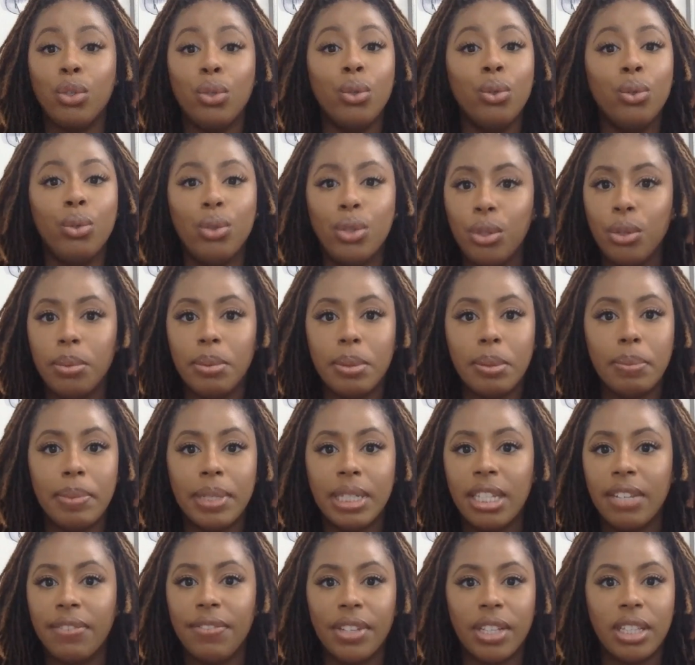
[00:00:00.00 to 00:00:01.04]
YouTube
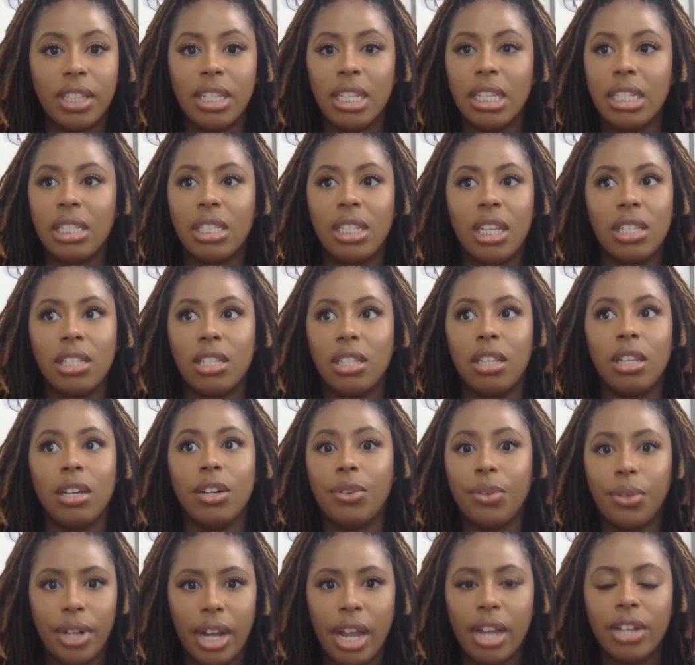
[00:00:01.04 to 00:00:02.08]
specifically since the
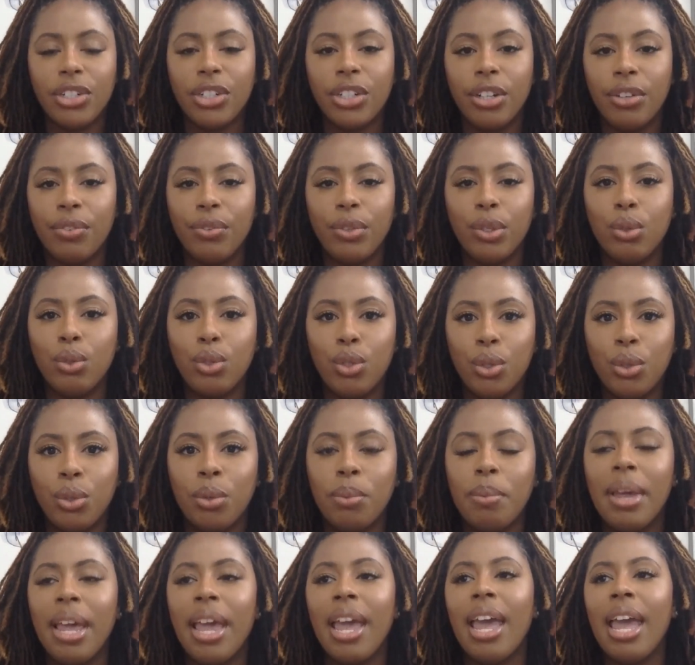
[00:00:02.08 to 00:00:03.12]
creation of
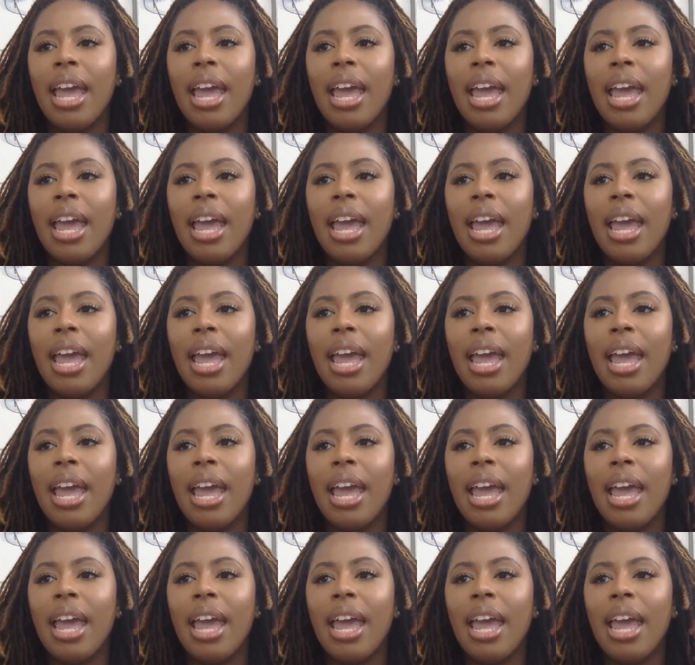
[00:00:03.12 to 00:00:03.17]
YouTube.